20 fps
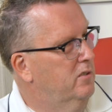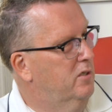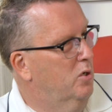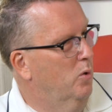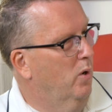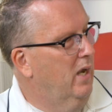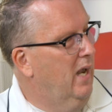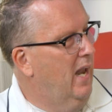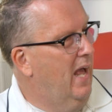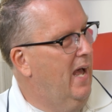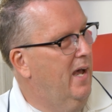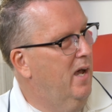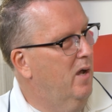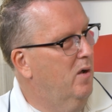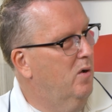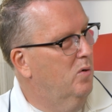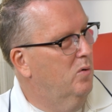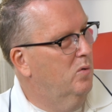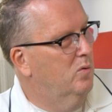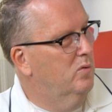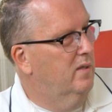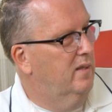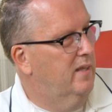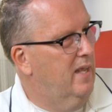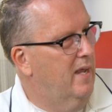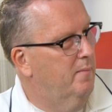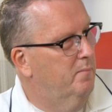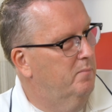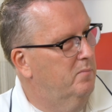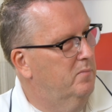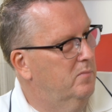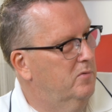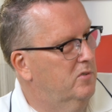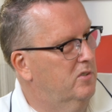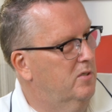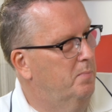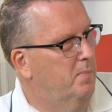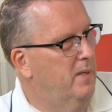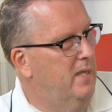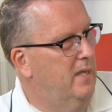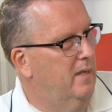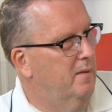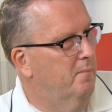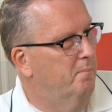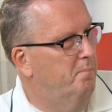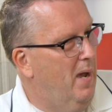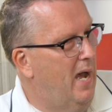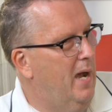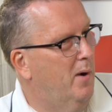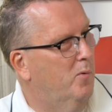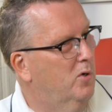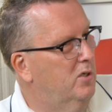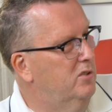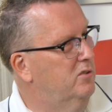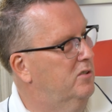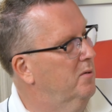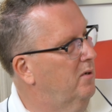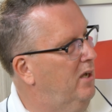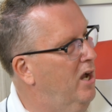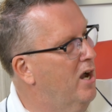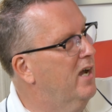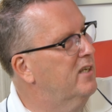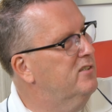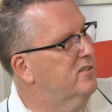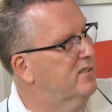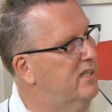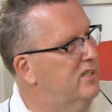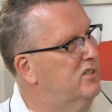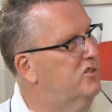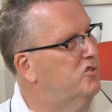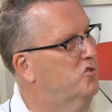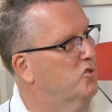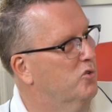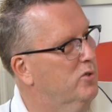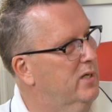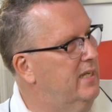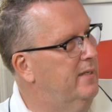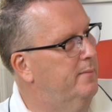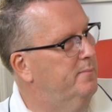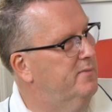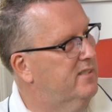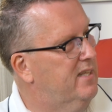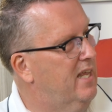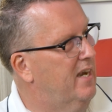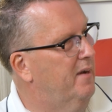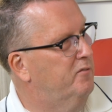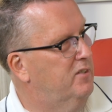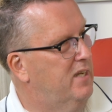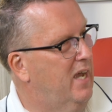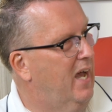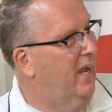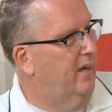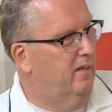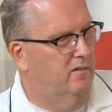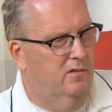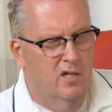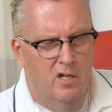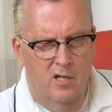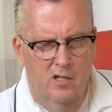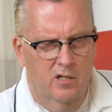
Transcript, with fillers: to allow them to be empowered to cause these dreams that have died.